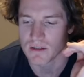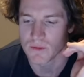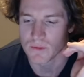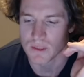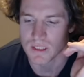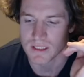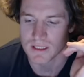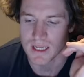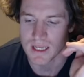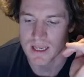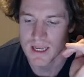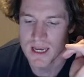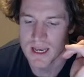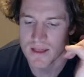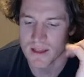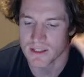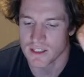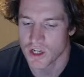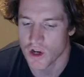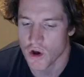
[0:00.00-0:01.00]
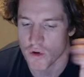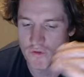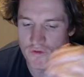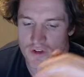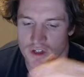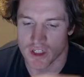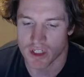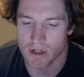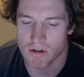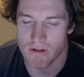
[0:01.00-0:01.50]
We can say there's a
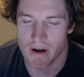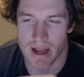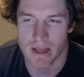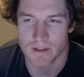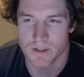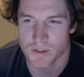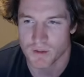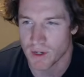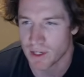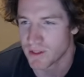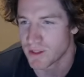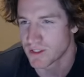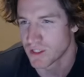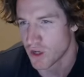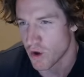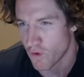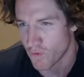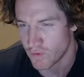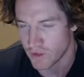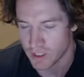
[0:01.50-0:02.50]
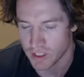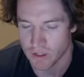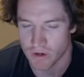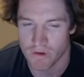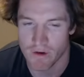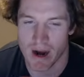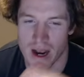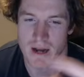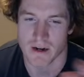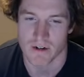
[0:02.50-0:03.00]
coefficient around strength, there's a coefficient
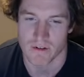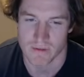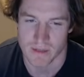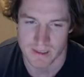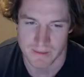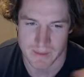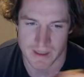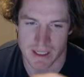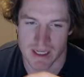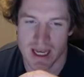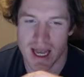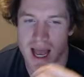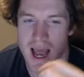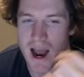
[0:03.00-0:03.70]
around charisma,